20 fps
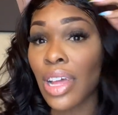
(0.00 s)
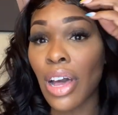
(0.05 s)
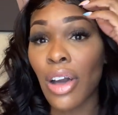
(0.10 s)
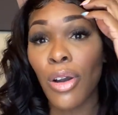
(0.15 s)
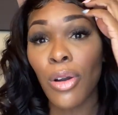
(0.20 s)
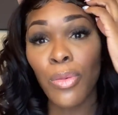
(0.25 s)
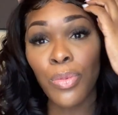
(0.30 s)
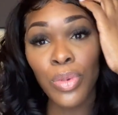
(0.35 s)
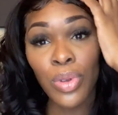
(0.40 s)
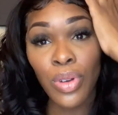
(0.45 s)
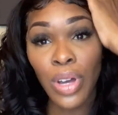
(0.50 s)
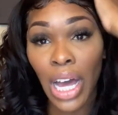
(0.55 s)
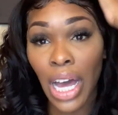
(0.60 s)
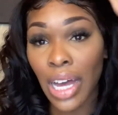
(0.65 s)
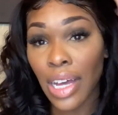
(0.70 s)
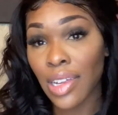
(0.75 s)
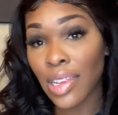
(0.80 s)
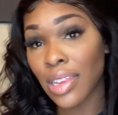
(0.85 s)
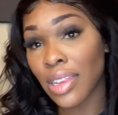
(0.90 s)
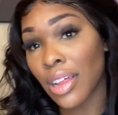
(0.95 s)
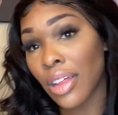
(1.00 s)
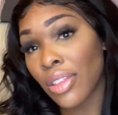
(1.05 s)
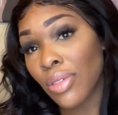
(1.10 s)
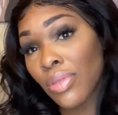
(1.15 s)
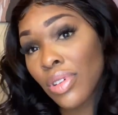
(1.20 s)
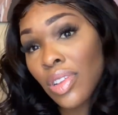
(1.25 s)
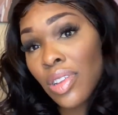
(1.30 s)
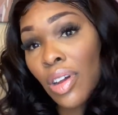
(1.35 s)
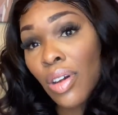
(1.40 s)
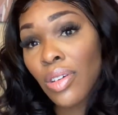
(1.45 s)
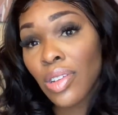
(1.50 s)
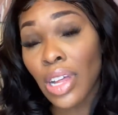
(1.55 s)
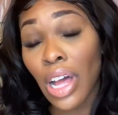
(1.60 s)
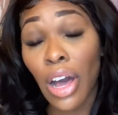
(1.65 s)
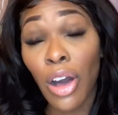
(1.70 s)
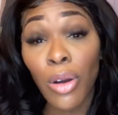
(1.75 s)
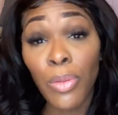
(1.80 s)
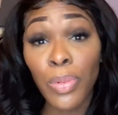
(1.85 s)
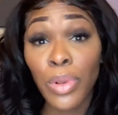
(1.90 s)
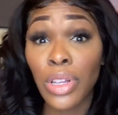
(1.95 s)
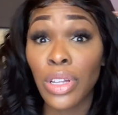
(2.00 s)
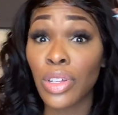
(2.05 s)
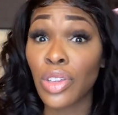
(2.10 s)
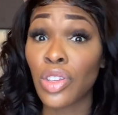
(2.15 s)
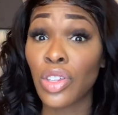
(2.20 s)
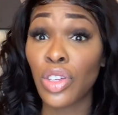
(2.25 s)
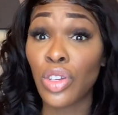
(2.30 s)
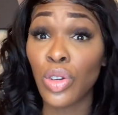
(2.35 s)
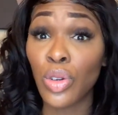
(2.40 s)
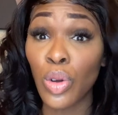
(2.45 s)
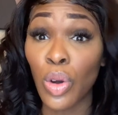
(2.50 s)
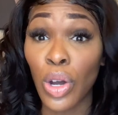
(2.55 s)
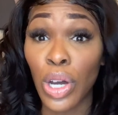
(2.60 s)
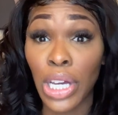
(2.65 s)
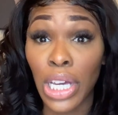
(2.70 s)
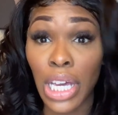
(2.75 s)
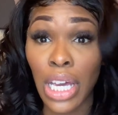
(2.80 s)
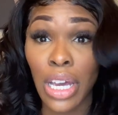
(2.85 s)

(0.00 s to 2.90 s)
I hope you guys love the results. I hope it looks cute on